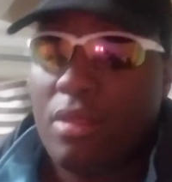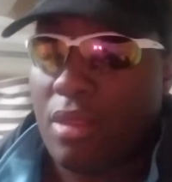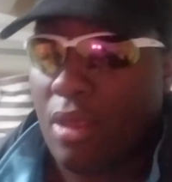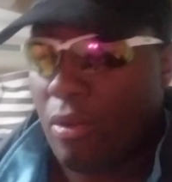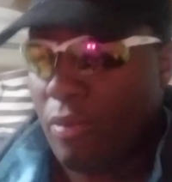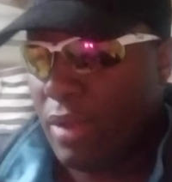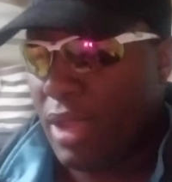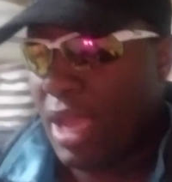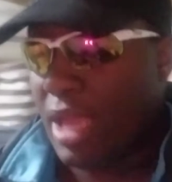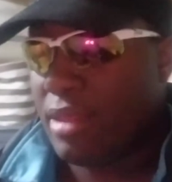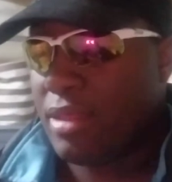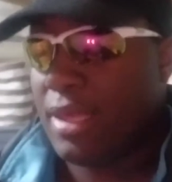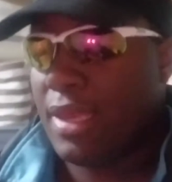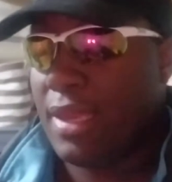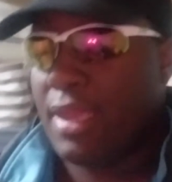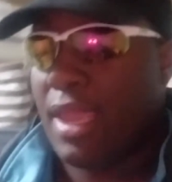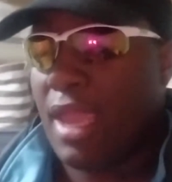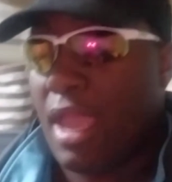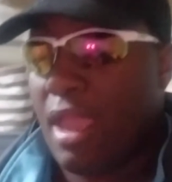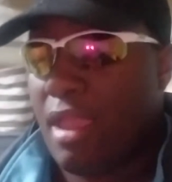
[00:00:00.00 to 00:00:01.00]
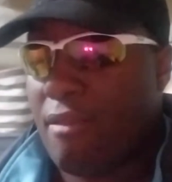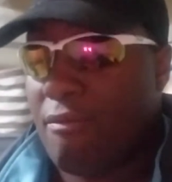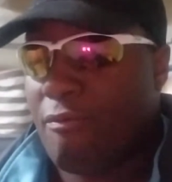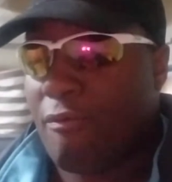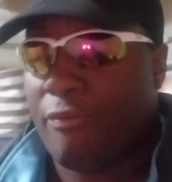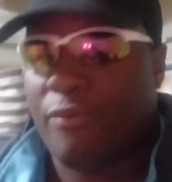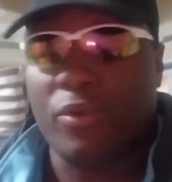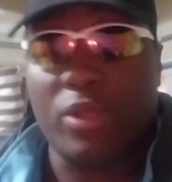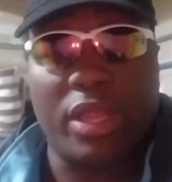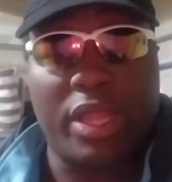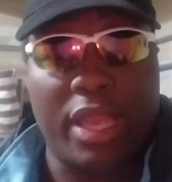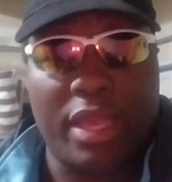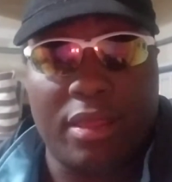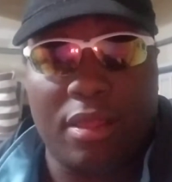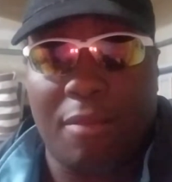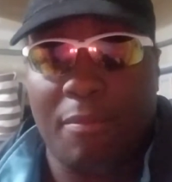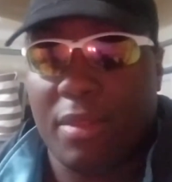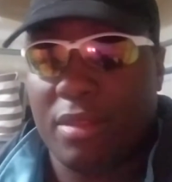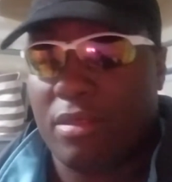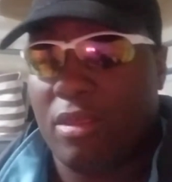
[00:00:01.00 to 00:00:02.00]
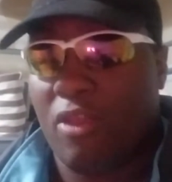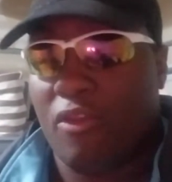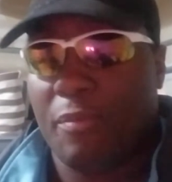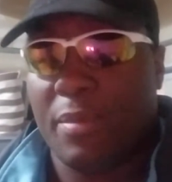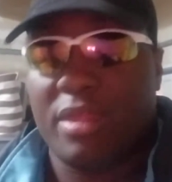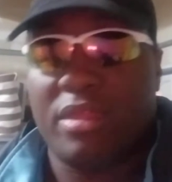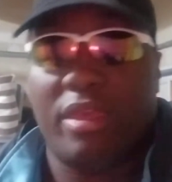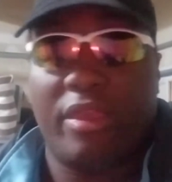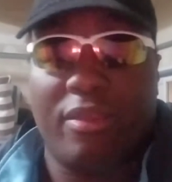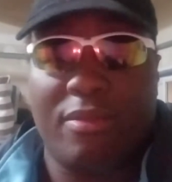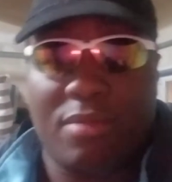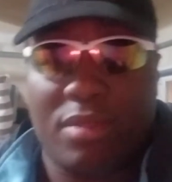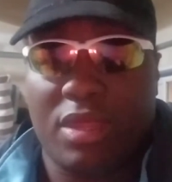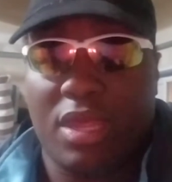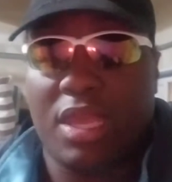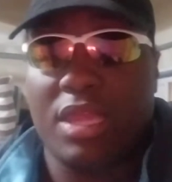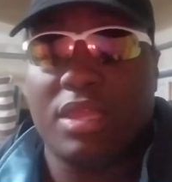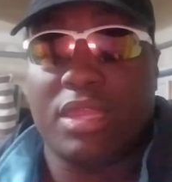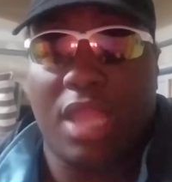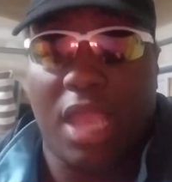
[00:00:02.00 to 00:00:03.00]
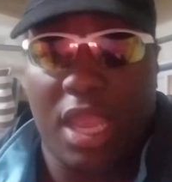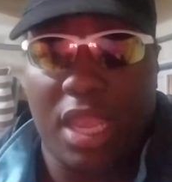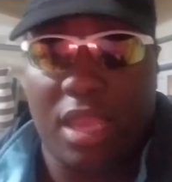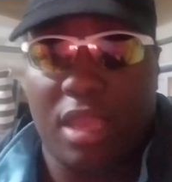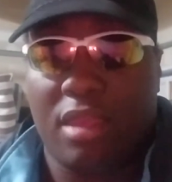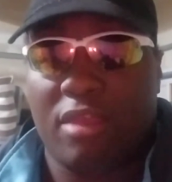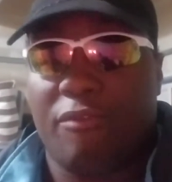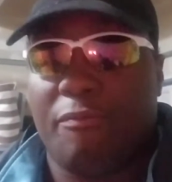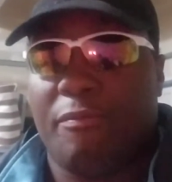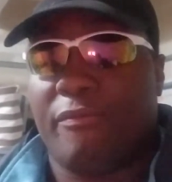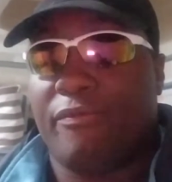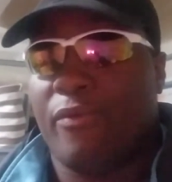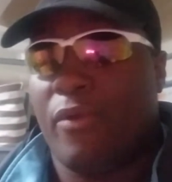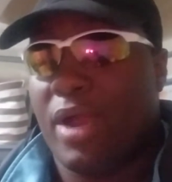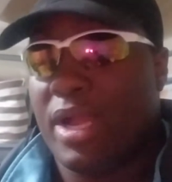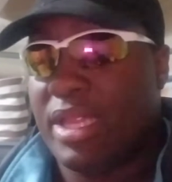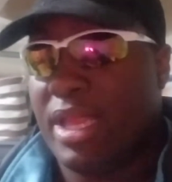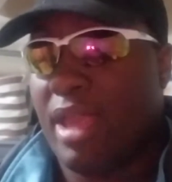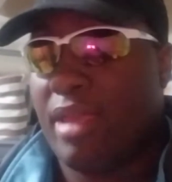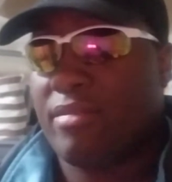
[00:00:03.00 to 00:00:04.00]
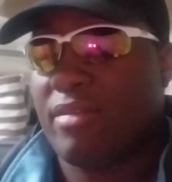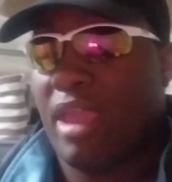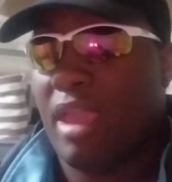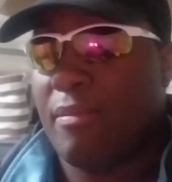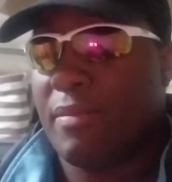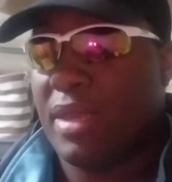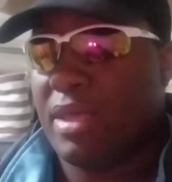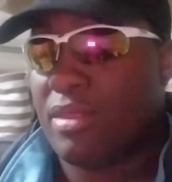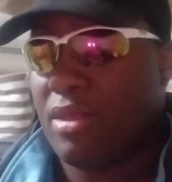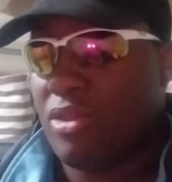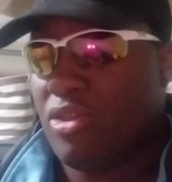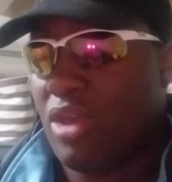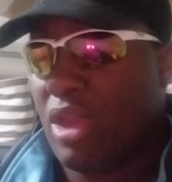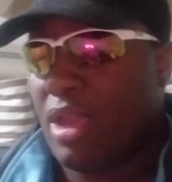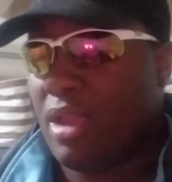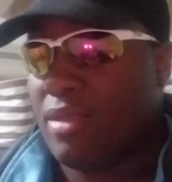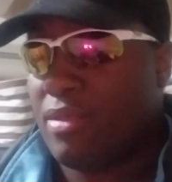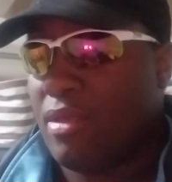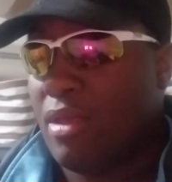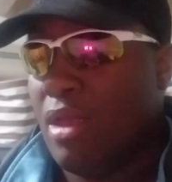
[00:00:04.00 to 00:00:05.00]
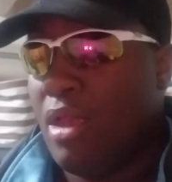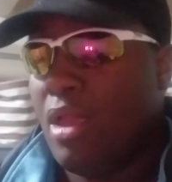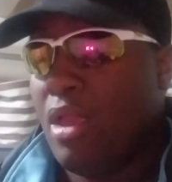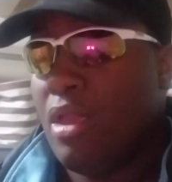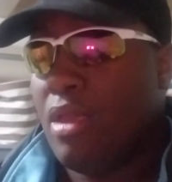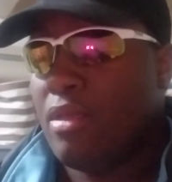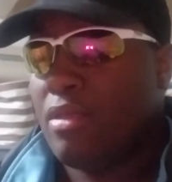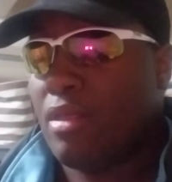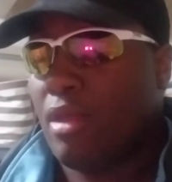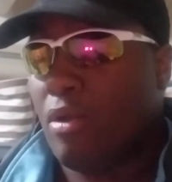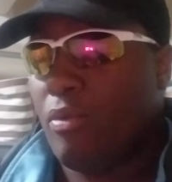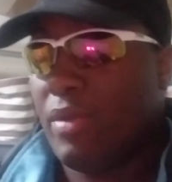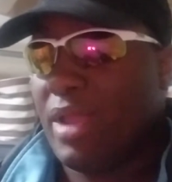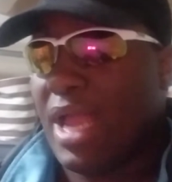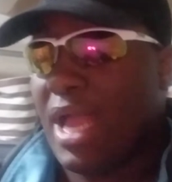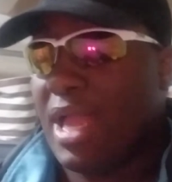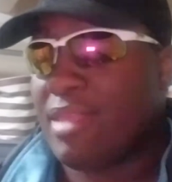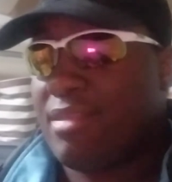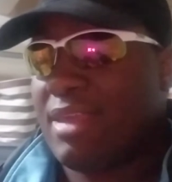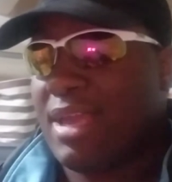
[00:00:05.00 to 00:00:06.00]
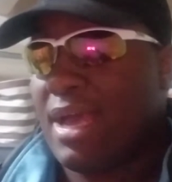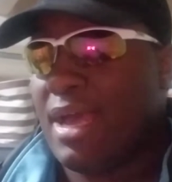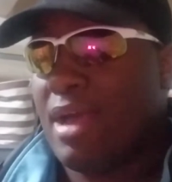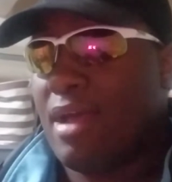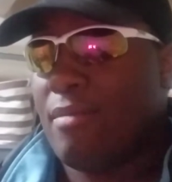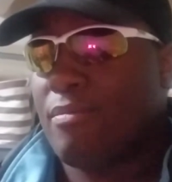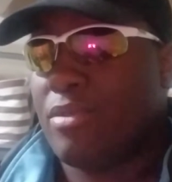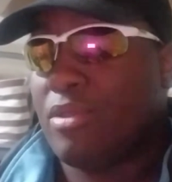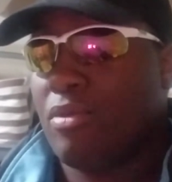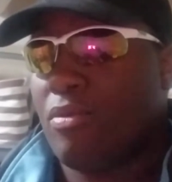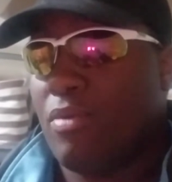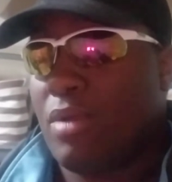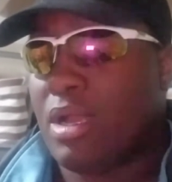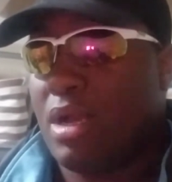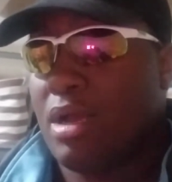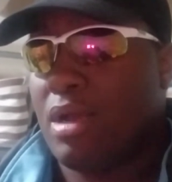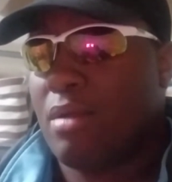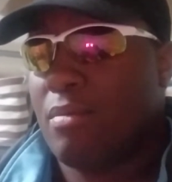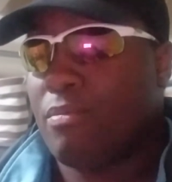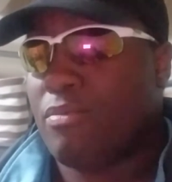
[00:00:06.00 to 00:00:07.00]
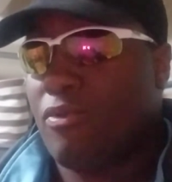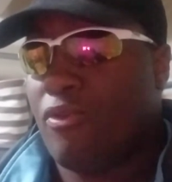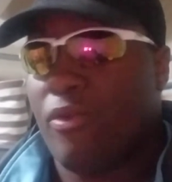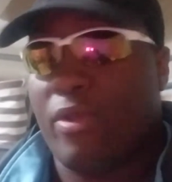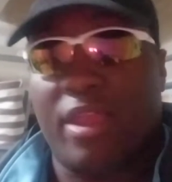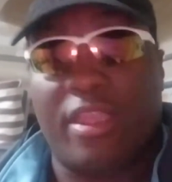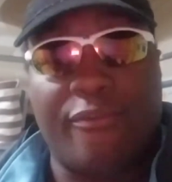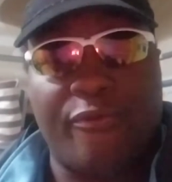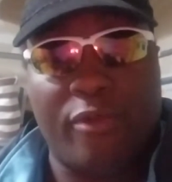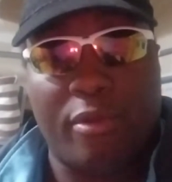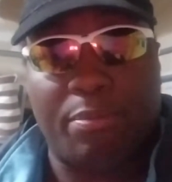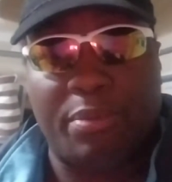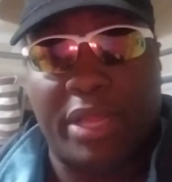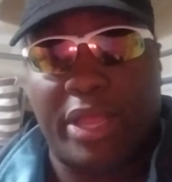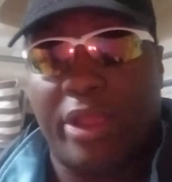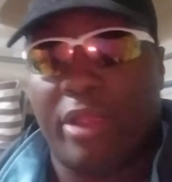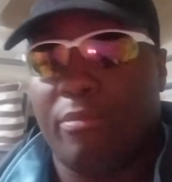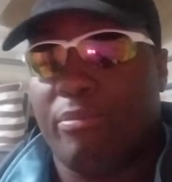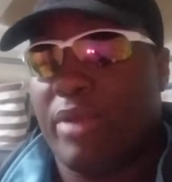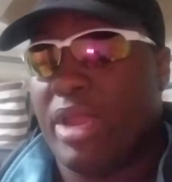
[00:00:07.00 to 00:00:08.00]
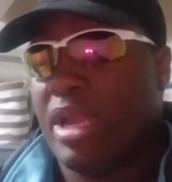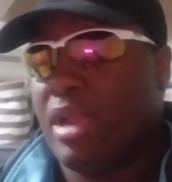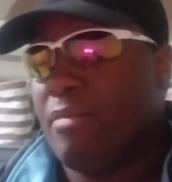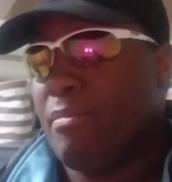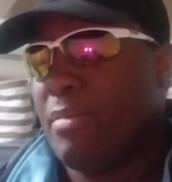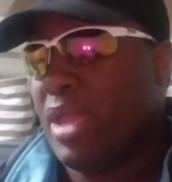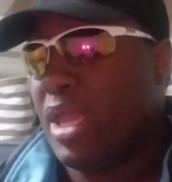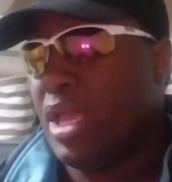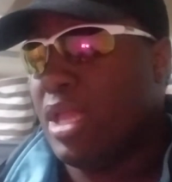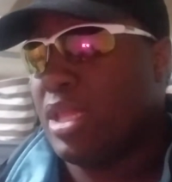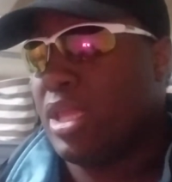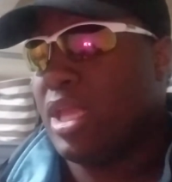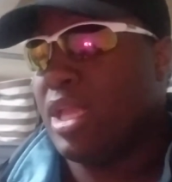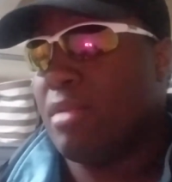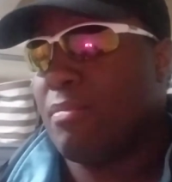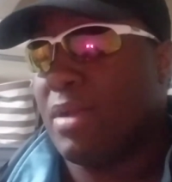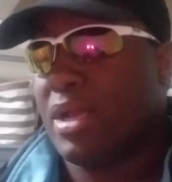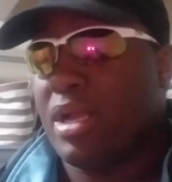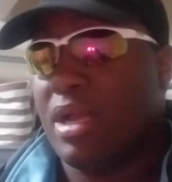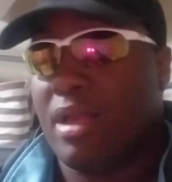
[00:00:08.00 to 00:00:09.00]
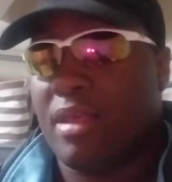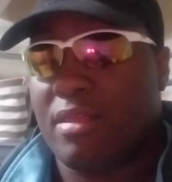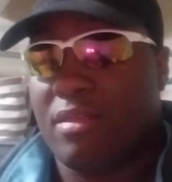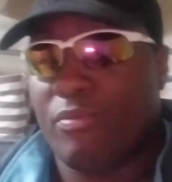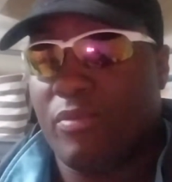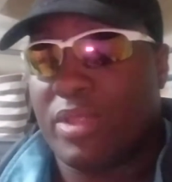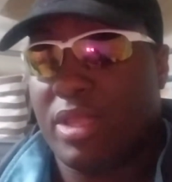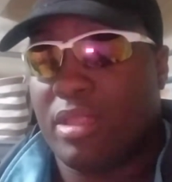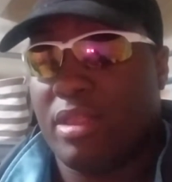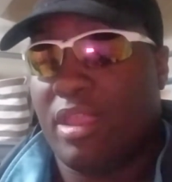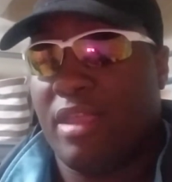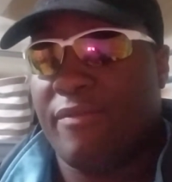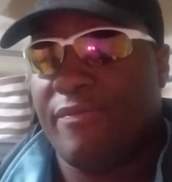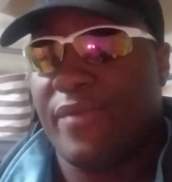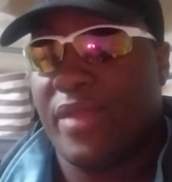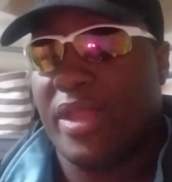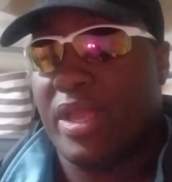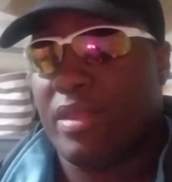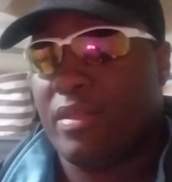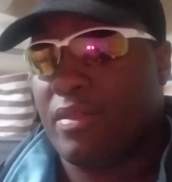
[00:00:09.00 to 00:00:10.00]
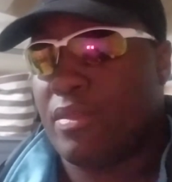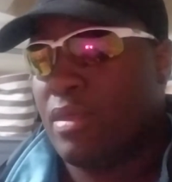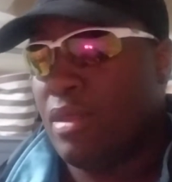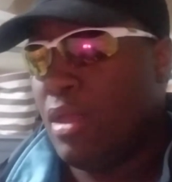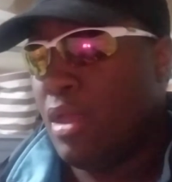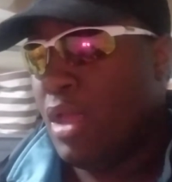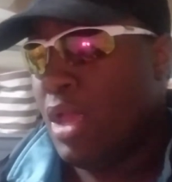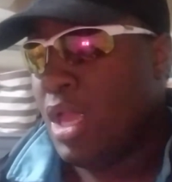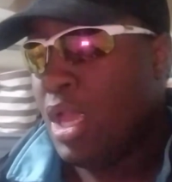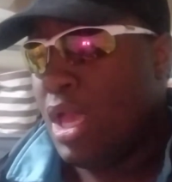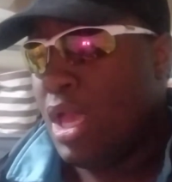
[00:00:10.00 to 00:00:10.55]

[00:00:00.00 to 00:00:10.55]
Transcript: So we got 10 games before the next. I mean, excuse me, 10 days before our next game against the Jets. So we got time to trade for a player, bring them in, get them accustomed with the defense.